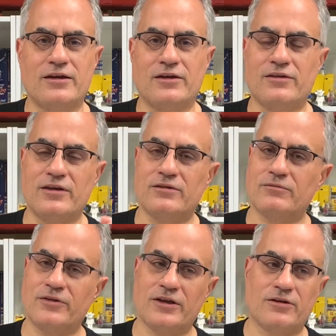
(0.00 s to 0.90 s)
And then
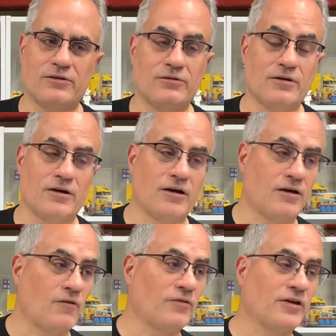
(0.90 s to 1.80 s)
when they do,
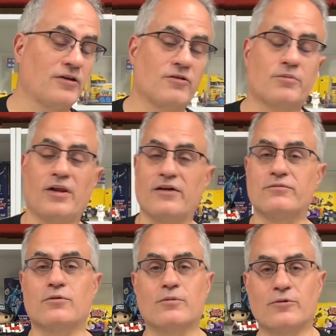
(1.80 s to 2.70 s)
hopefully another
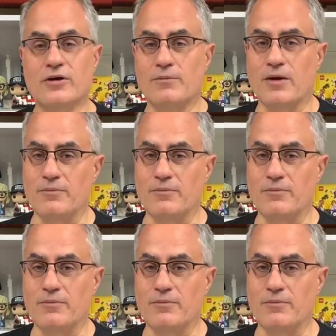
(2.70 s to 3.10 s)
platform will come up.